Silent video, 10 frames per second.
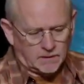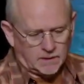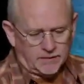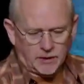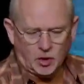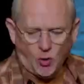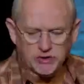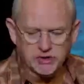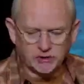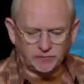And the
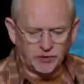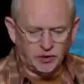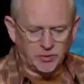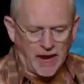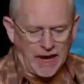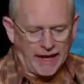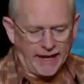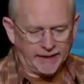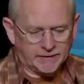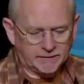question for you and
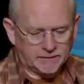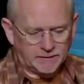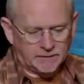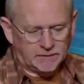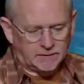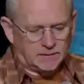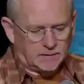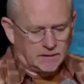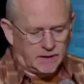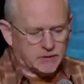I
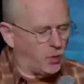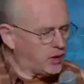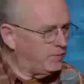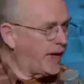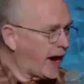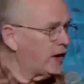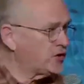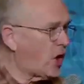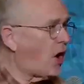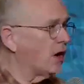is what about our
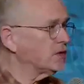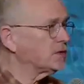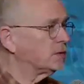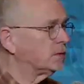jars?